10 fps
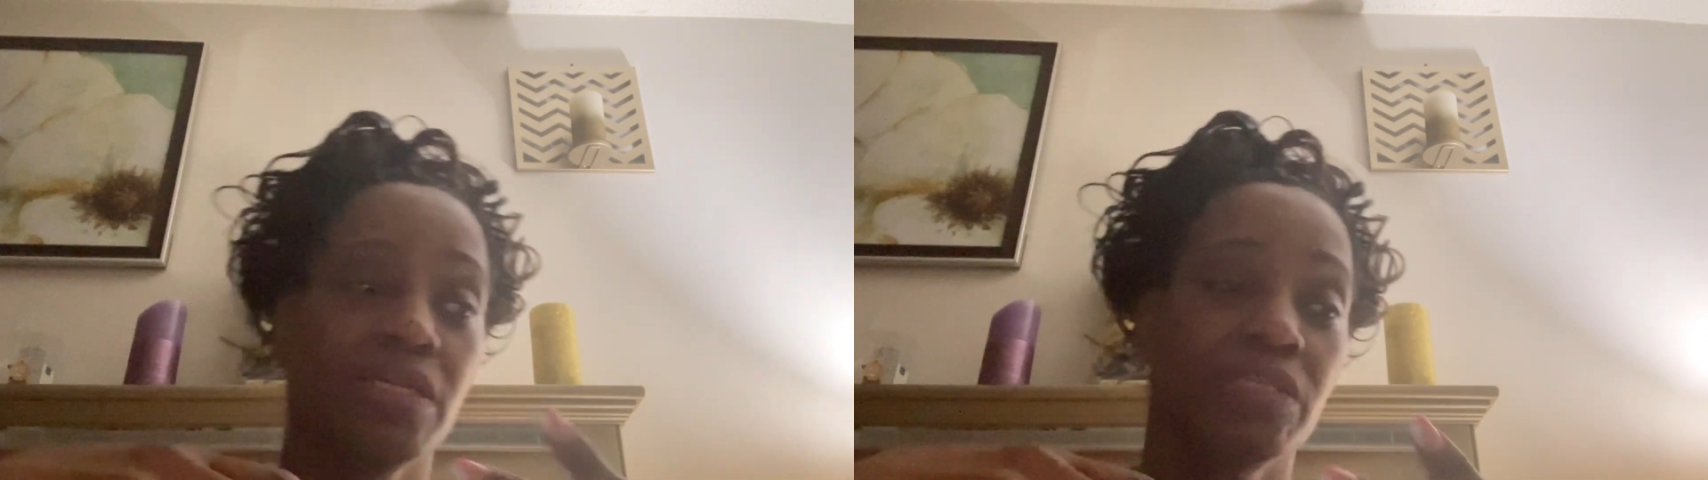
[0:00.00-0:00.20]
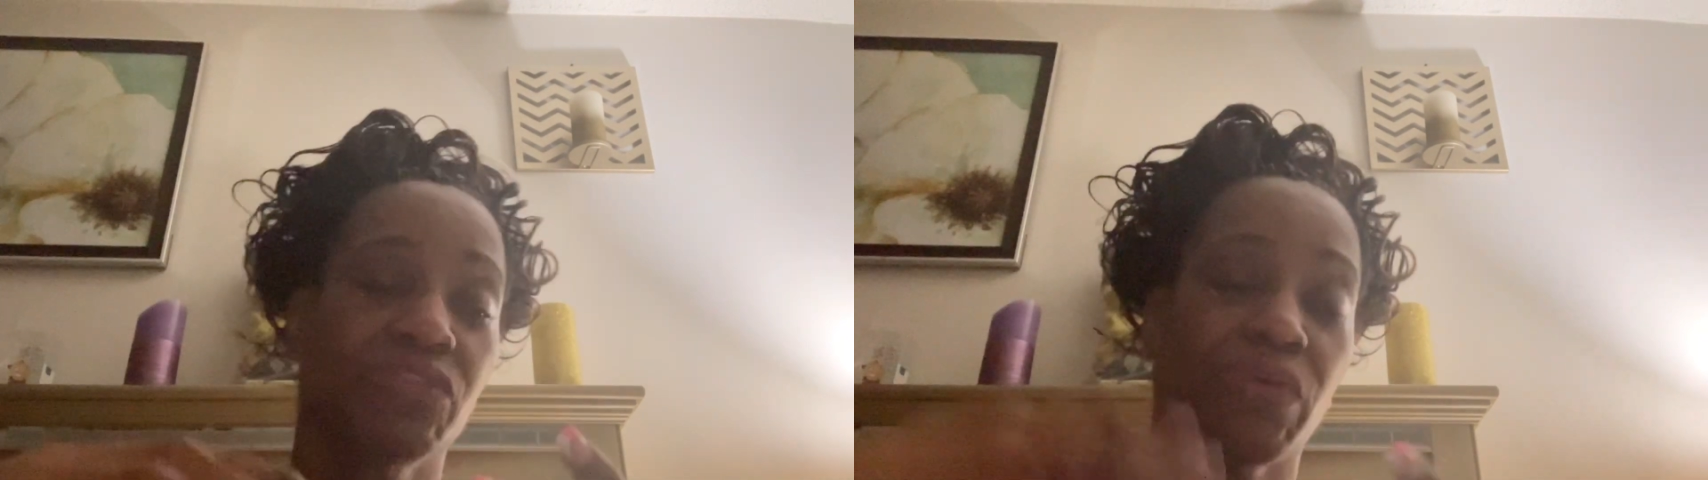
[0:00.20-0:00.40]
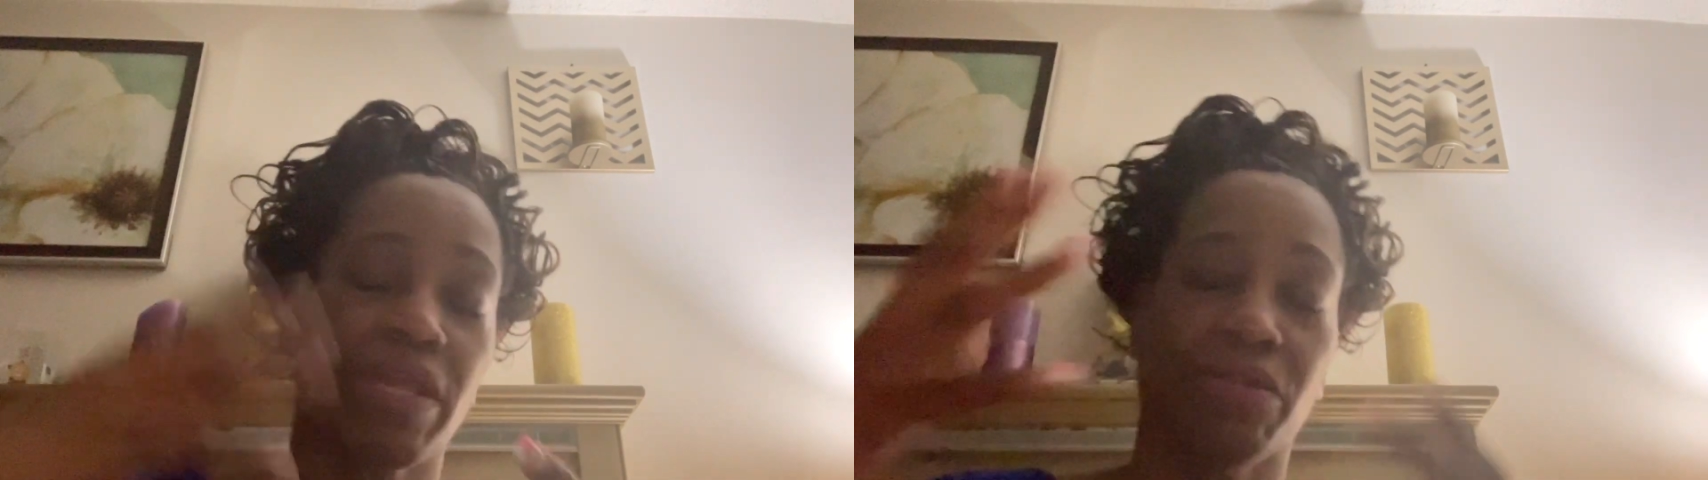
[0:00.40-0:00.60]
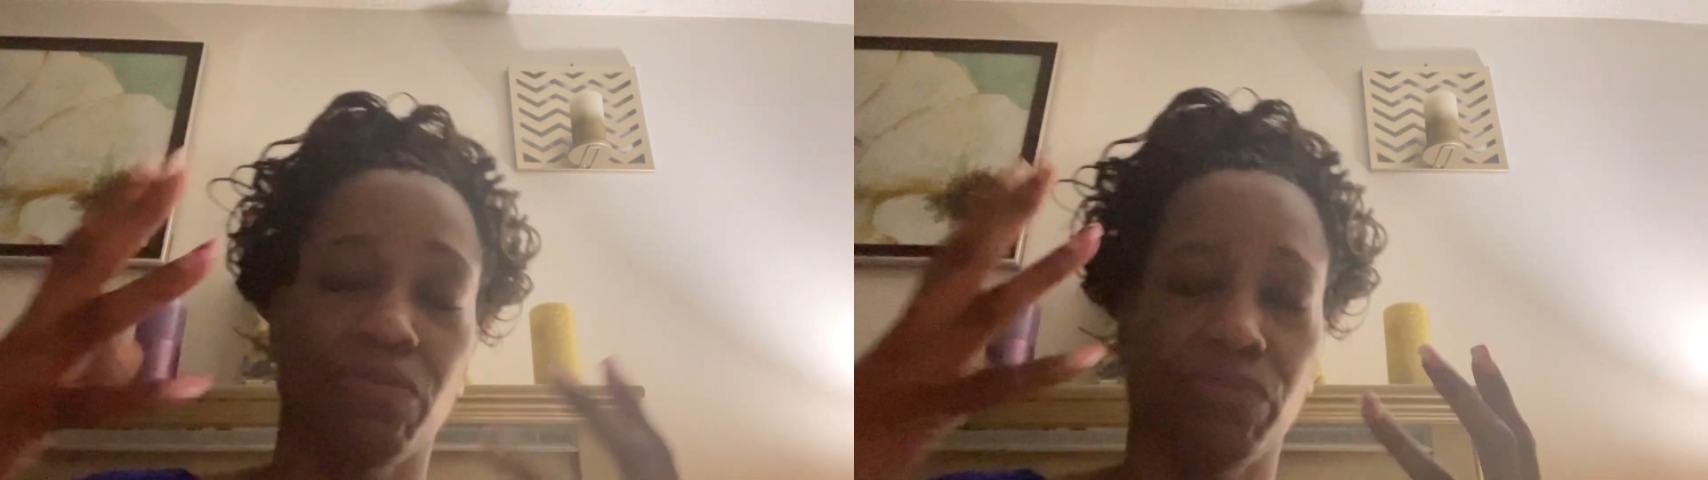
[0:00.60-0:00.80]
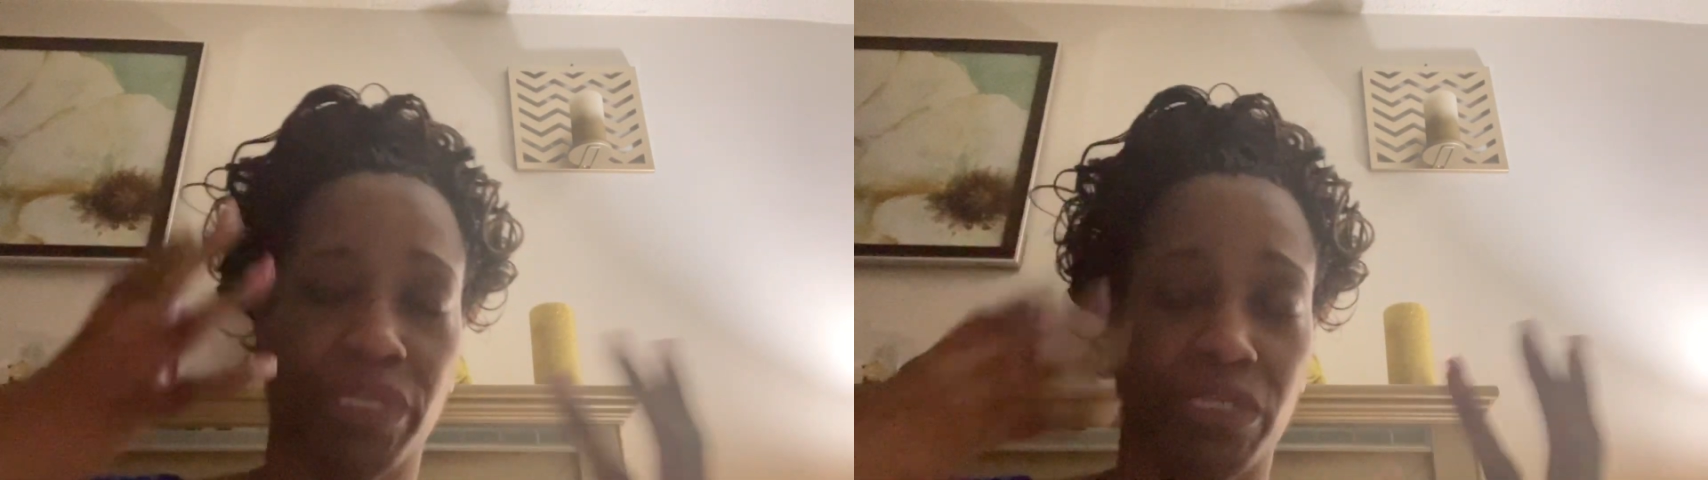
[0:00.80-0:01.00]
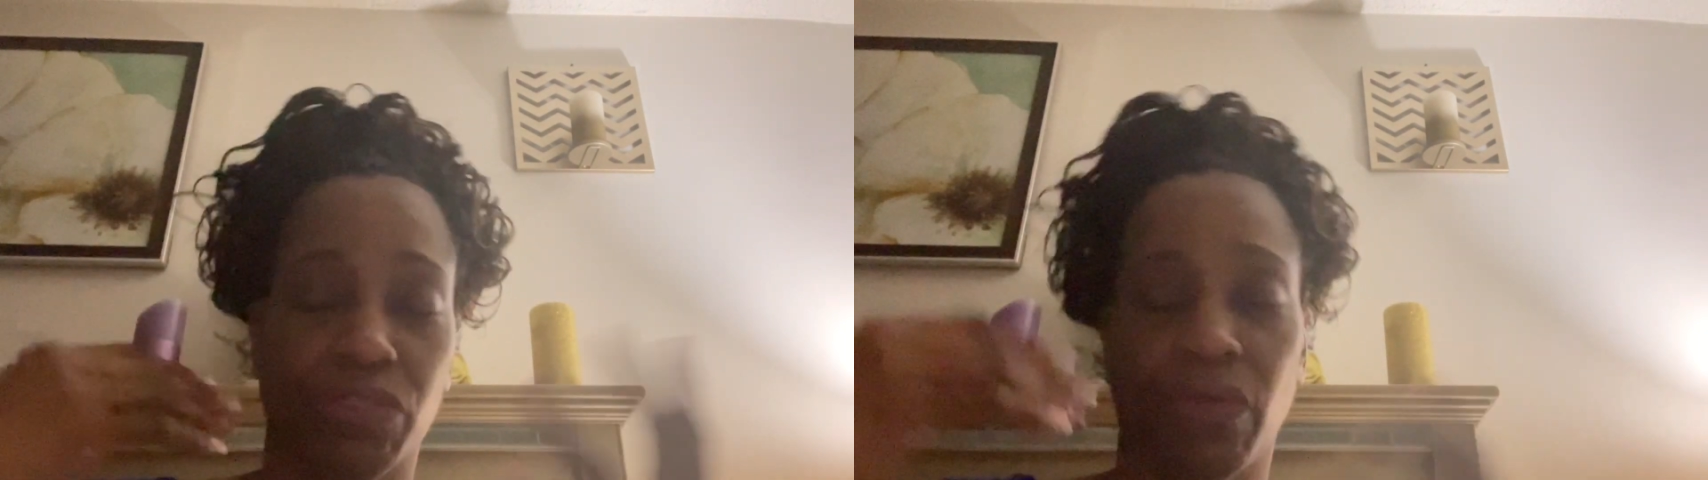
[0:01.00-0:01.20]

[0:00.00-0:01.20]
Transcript: so that I don't get no